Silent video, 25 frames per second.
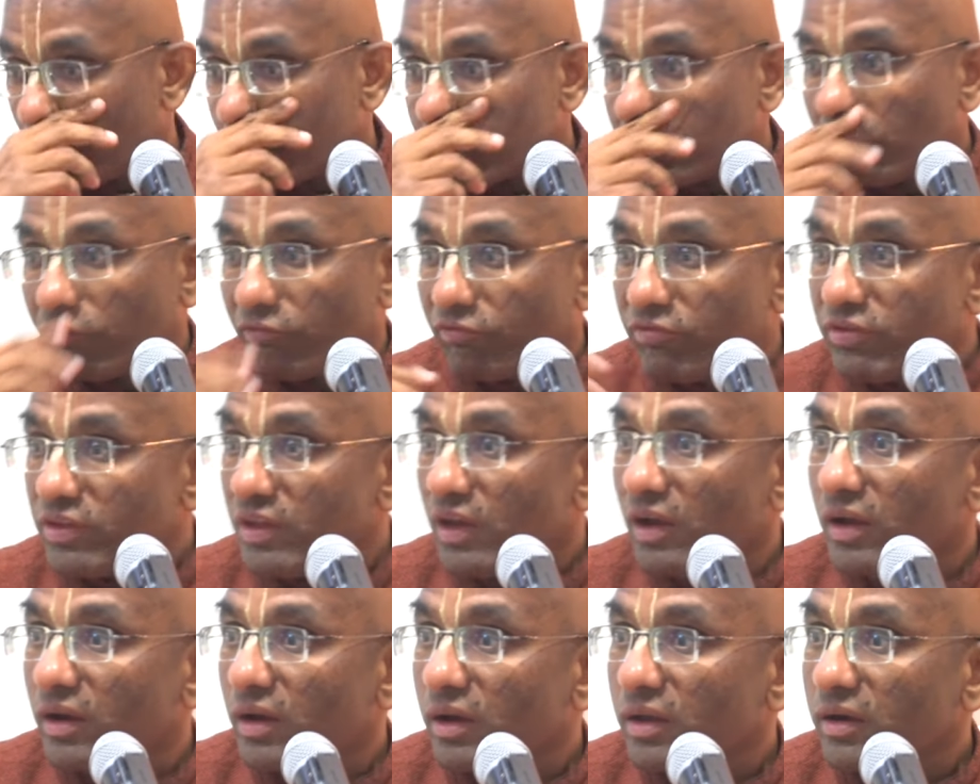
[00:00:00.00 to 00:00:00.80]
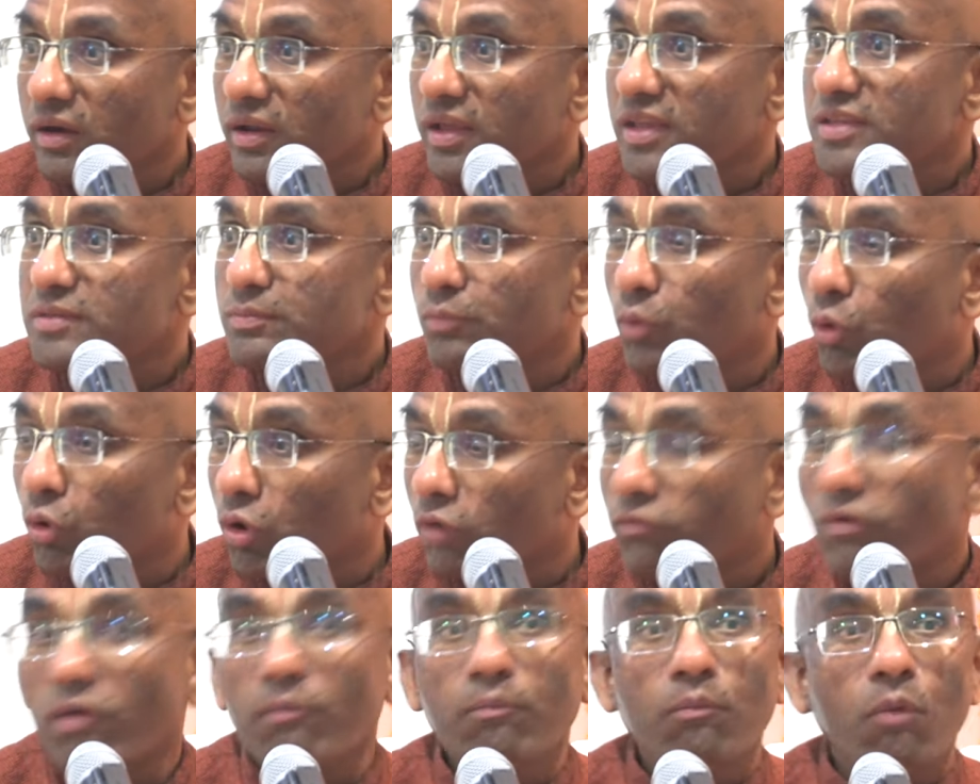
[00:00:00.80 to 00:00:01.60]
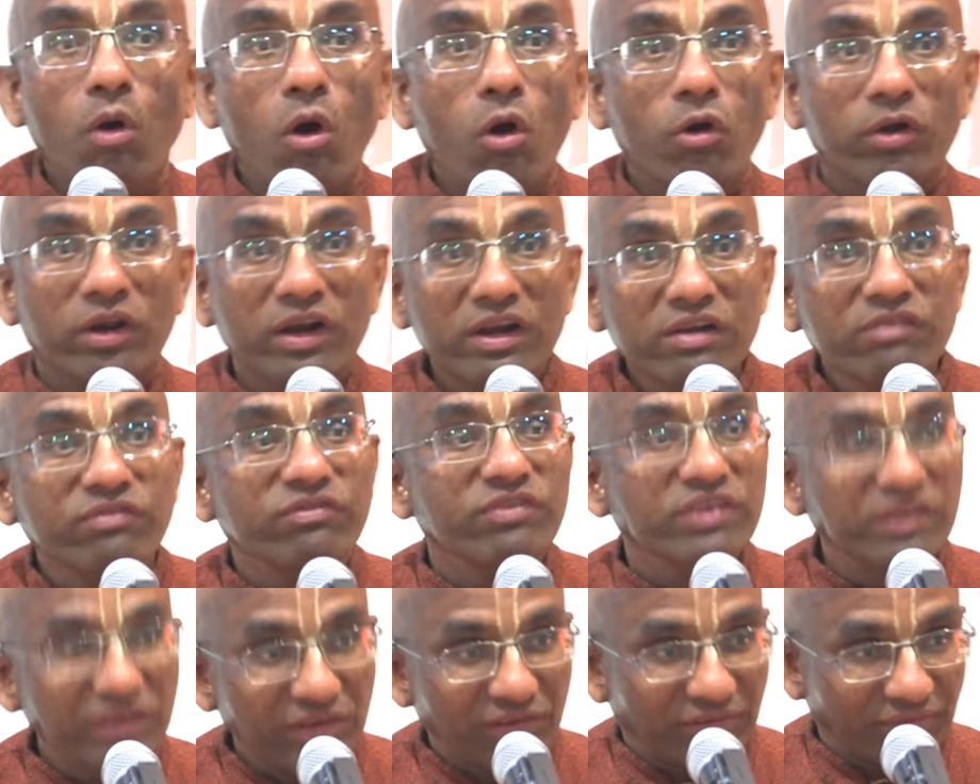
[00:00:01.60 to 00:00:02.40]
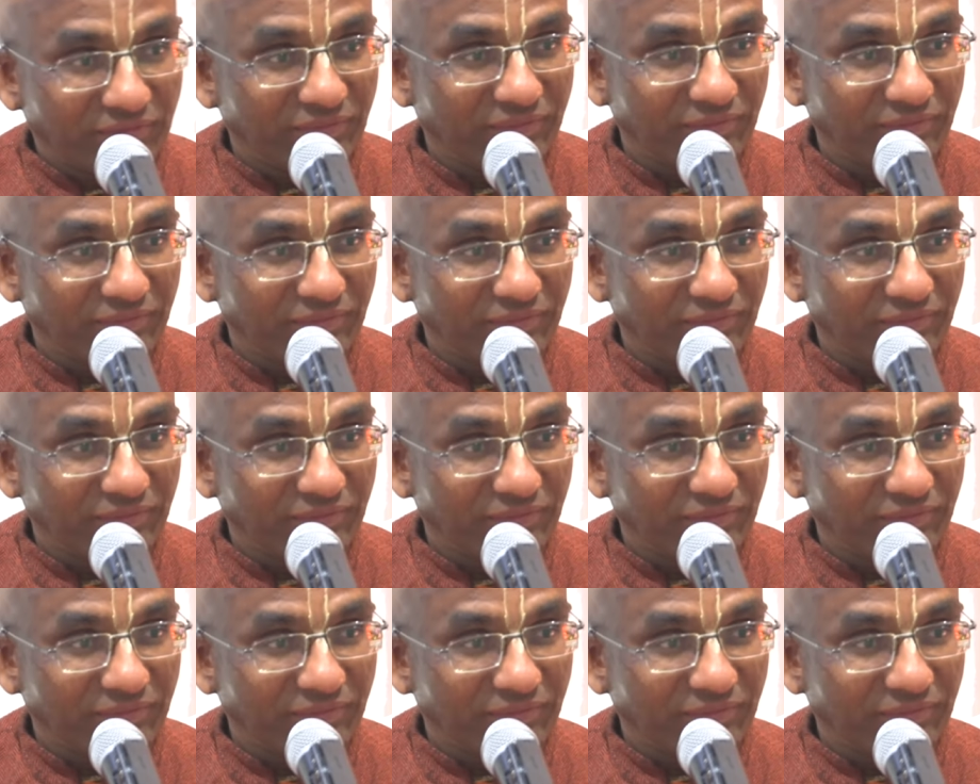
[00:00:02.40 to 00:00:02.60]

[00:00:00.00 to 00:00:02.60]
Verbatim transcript: The fear is more of a moral fear.